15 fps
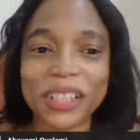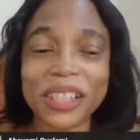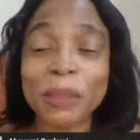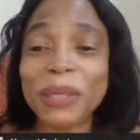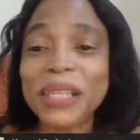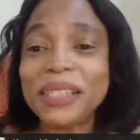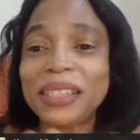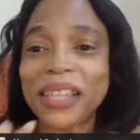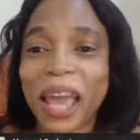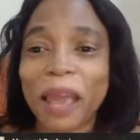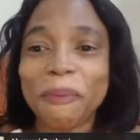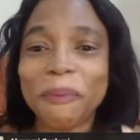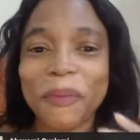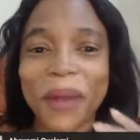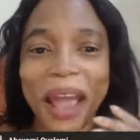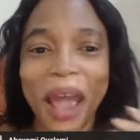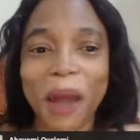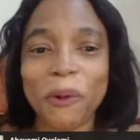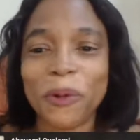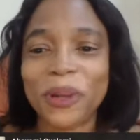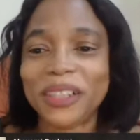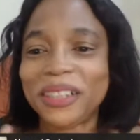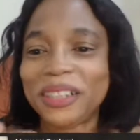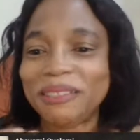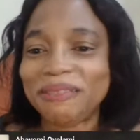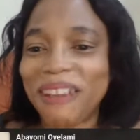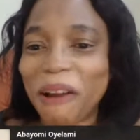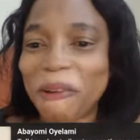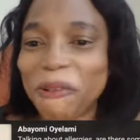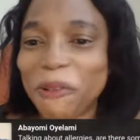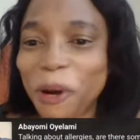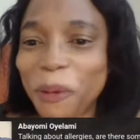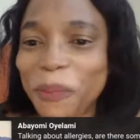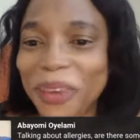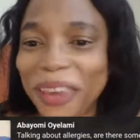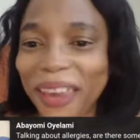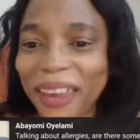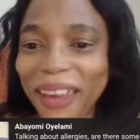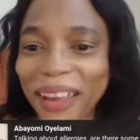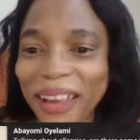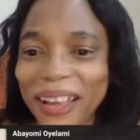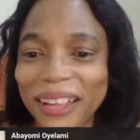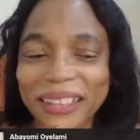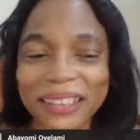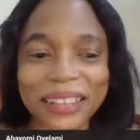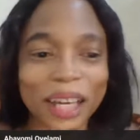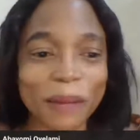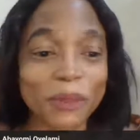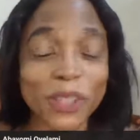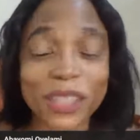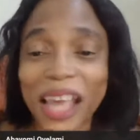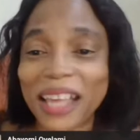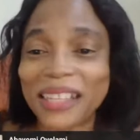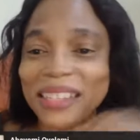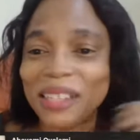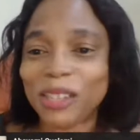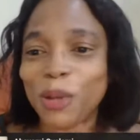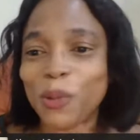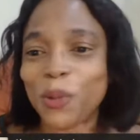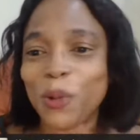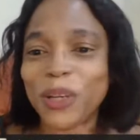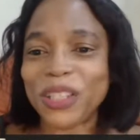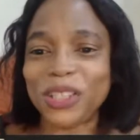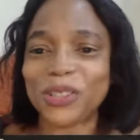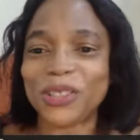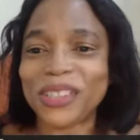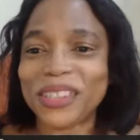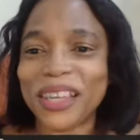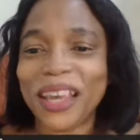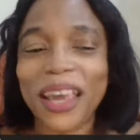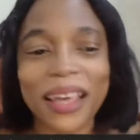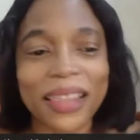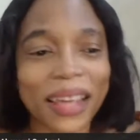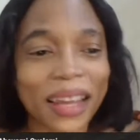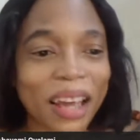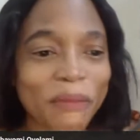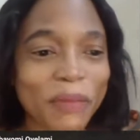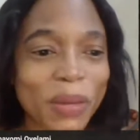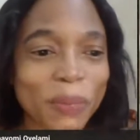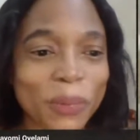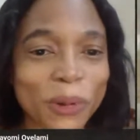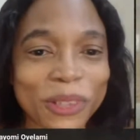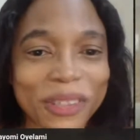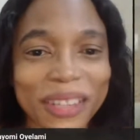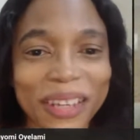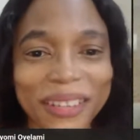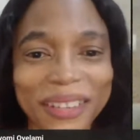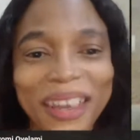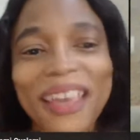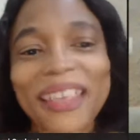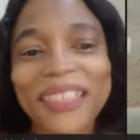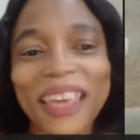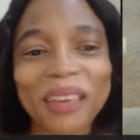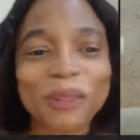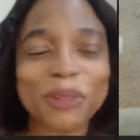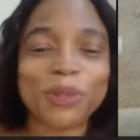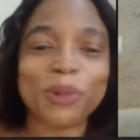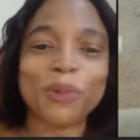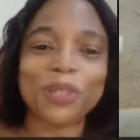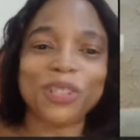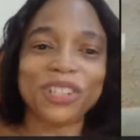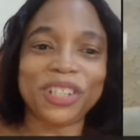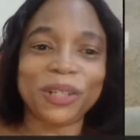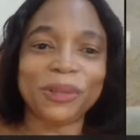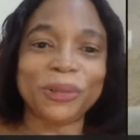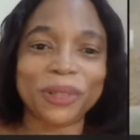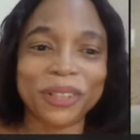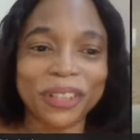In the meantime, I will round up here and just answer some questions that have been posted. Thank you so much, Shehu.